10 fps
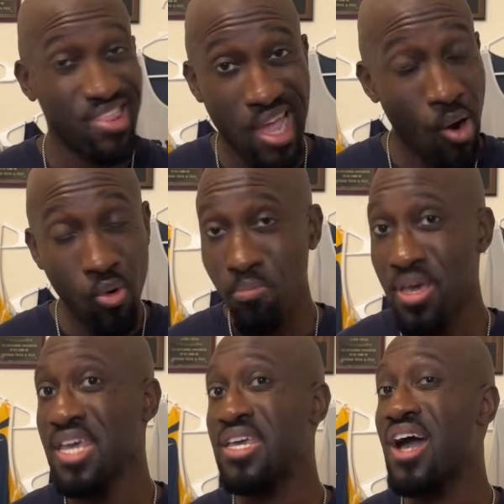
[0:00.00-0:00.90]
there will
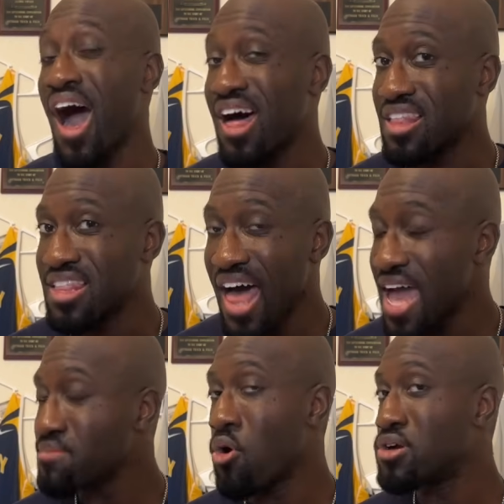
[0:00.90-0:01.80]
be a lot
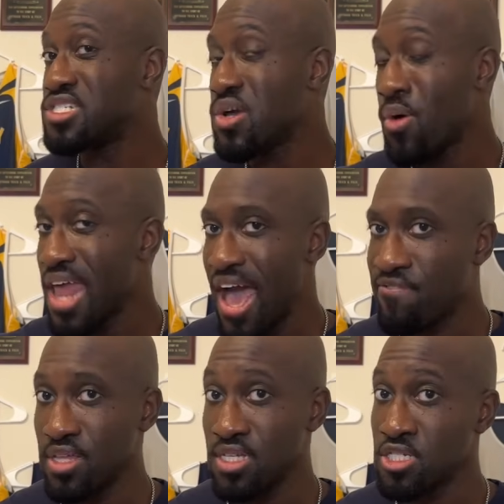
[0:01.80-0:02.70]
more D1
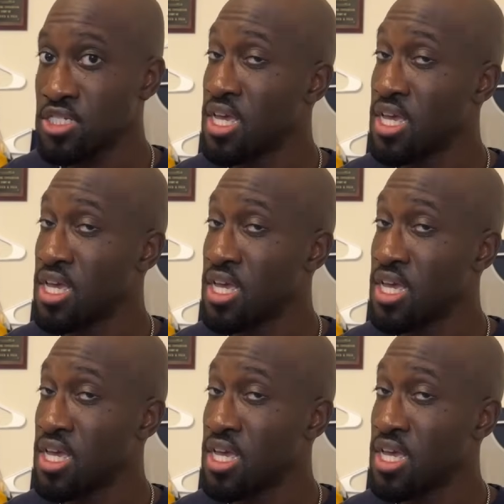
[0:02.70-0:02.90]
athletes,